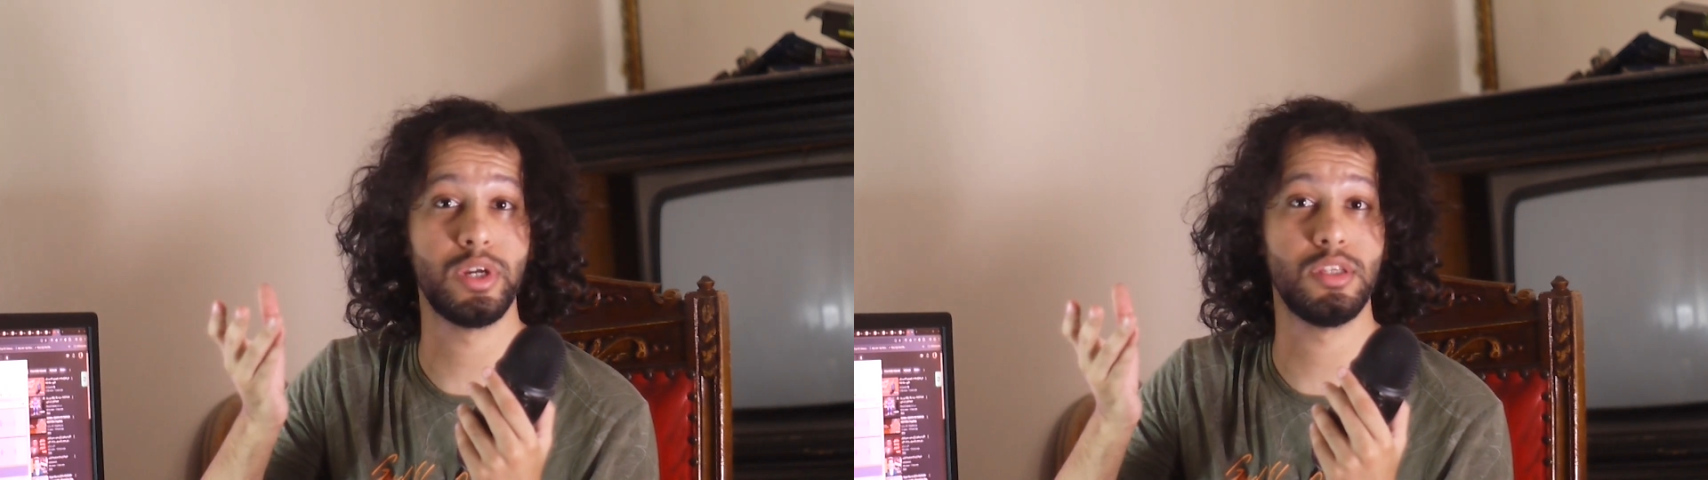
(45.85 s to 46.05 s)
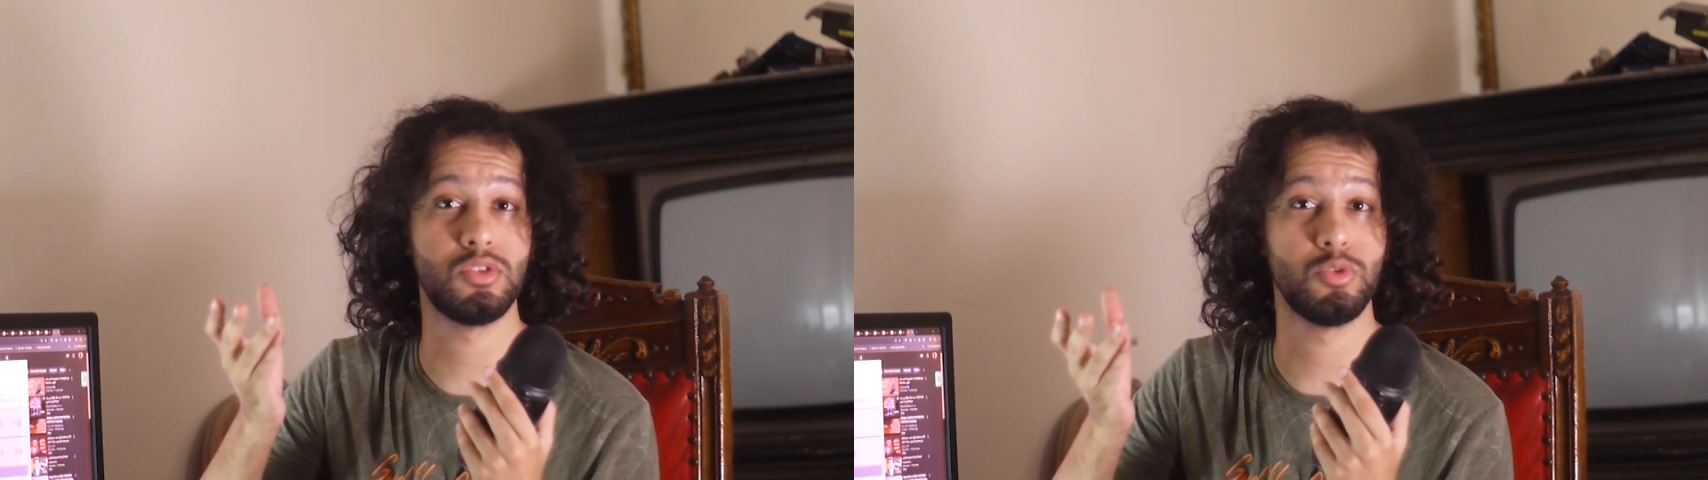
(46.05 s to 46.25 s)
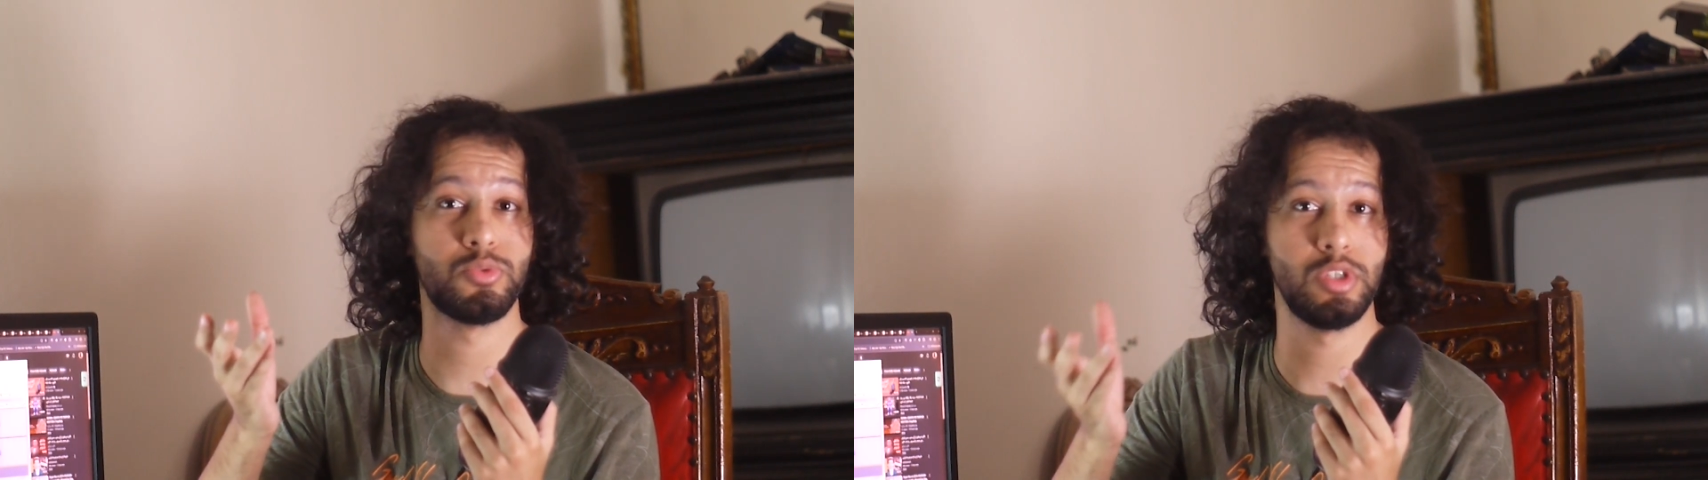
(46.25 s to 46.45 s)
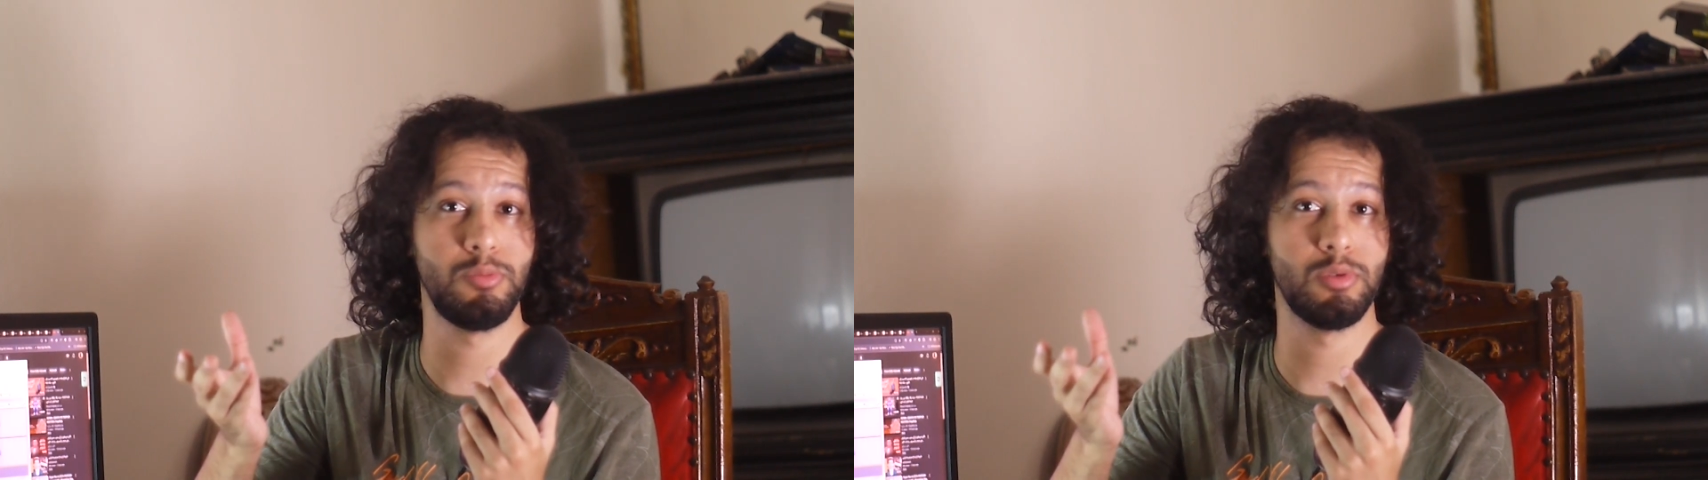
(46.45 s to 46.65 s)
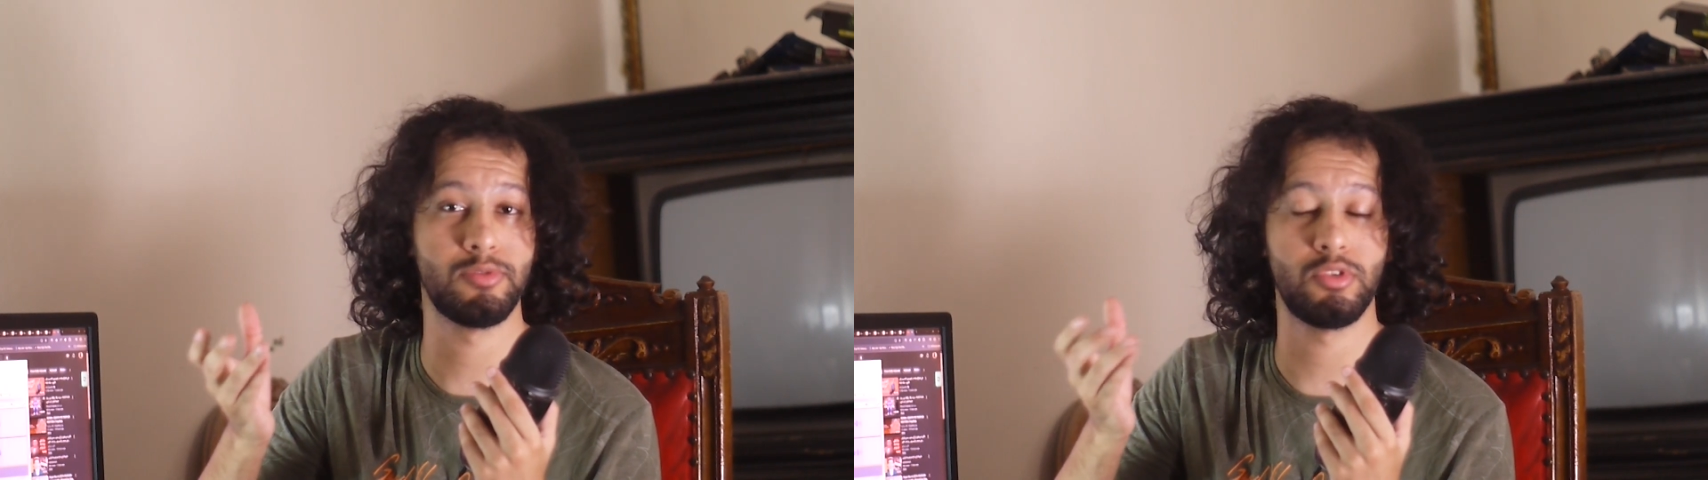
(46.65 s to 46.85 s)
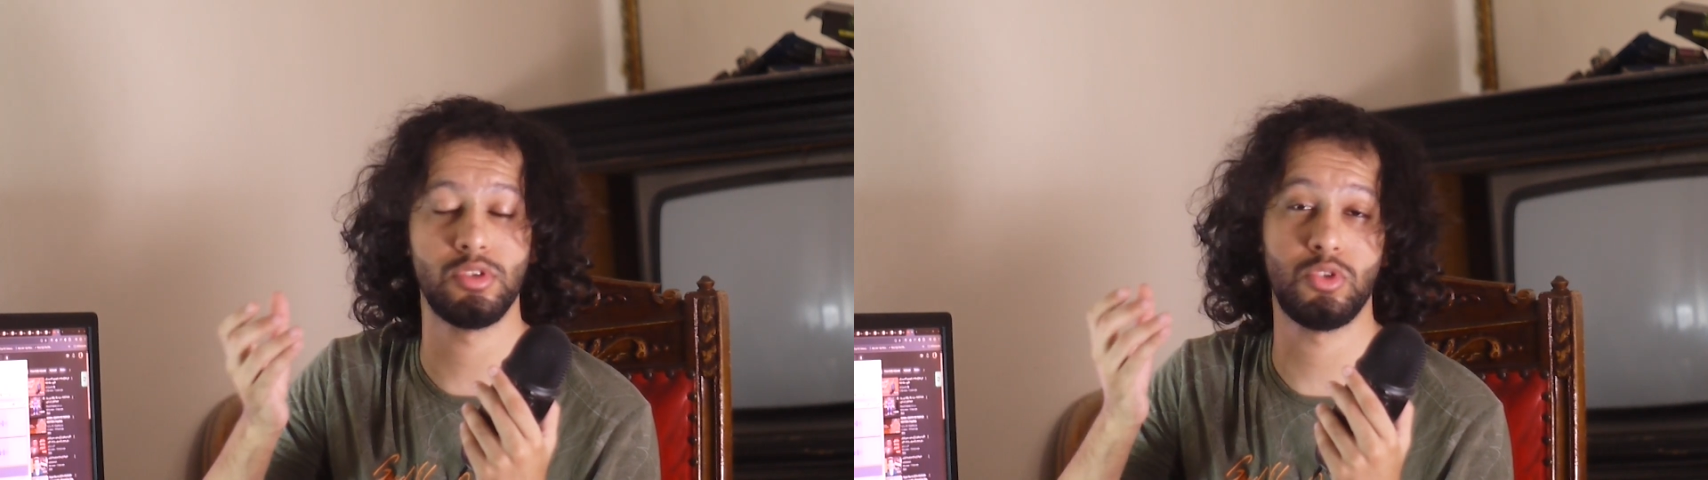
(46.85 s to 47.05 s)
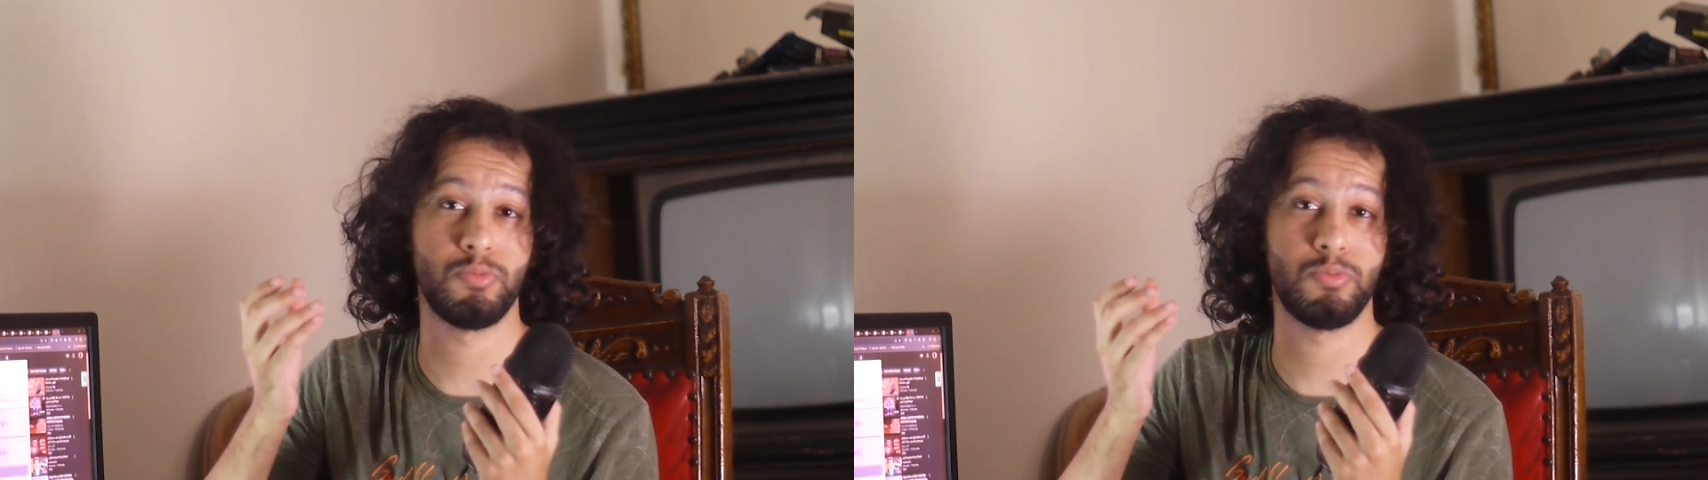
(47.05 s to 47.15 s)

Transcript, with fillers: way too premium for it.